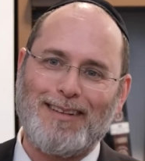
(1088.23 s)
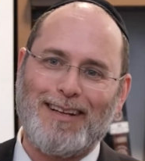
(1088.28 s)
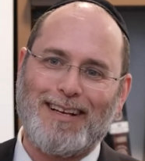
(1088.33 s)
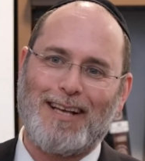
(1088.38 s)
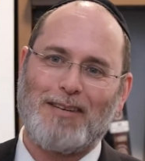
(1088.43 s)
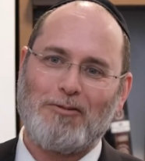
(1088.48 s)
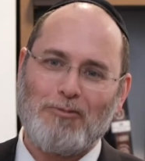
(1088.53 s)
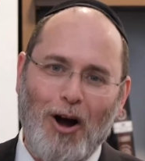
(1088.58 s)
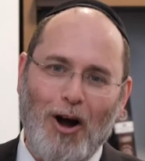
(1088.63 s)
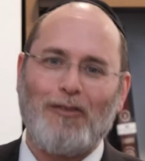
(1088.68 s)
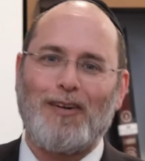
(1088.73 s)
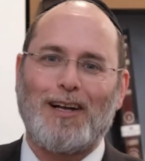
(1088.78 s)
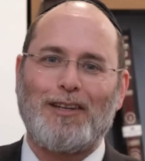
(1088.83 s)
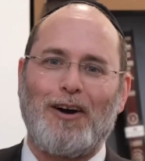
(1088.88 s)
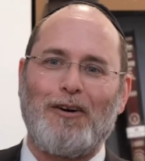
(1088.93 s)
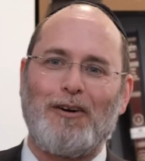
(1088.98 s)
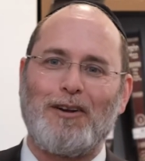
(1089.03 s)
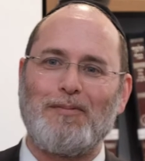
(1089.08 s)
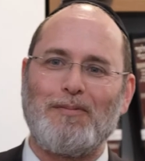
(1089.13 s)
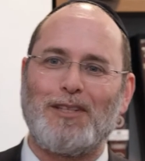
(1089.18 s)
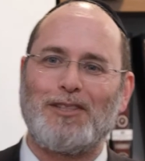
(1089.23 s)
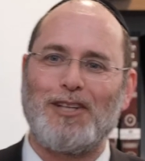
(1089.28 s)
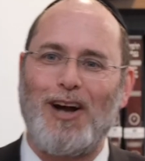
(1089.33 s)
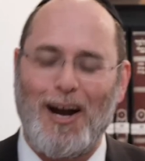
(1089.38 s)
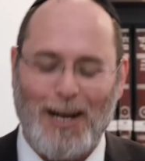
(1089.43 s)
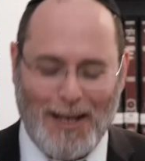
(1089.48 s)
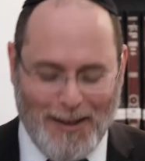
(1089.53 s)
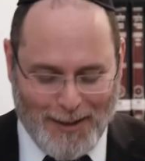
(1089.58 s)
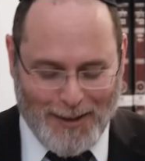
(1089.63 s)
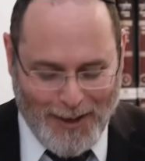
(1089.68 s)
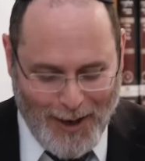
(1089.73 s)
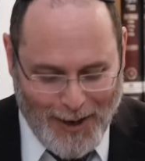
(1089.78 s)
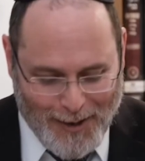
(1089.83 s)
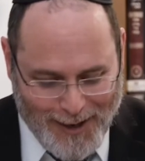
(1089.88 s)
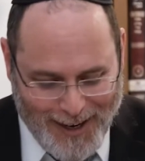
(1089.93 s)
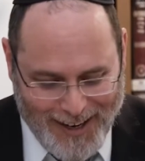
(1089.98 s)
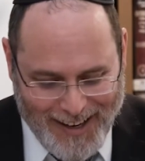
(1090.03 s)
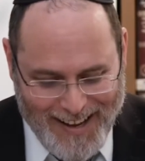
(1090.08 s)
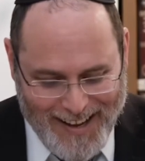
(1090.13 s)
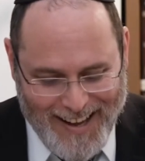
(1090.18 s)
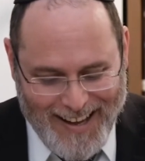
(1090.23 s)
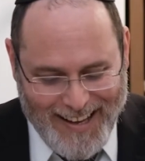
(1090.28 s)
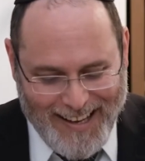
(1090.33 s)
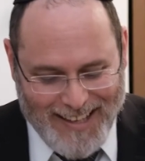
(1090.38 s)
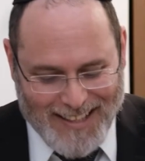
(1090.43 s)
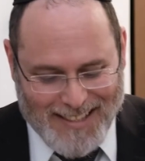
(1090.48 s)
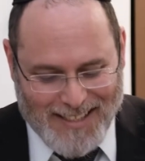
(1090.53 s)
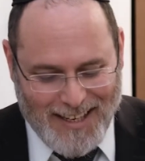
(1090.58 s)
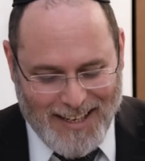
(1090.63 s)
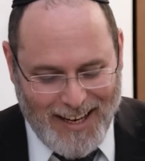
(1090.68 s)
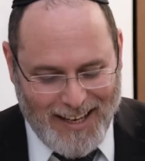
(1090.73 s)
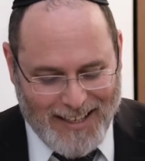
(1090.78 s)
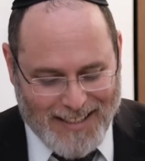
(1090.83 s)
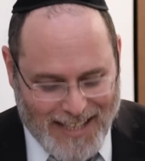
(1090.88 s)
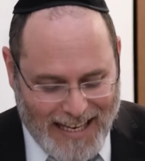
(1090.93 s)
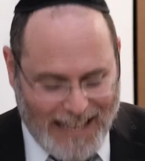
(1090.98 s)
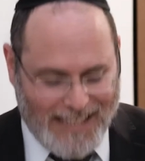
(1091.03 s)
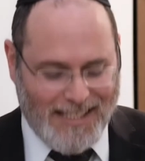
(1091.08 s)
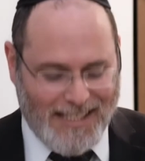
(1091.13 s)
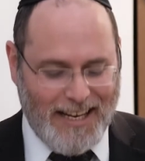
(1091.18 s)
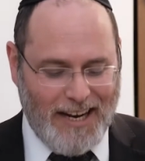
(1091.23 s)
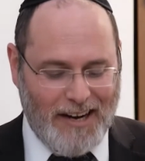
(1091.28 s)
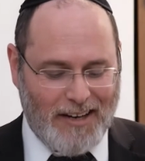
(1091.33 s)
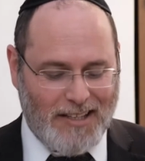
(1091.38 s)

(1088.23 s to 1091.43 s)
Because rov haTorah, the majority of the Torah, it's chaser.